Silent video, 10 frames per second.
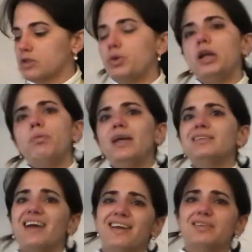but it makes
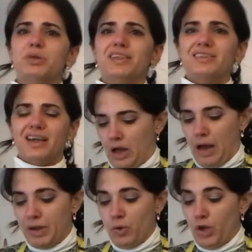sense because like, I
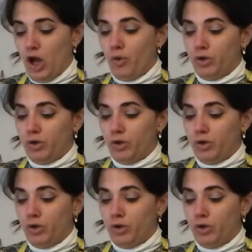mean, we don't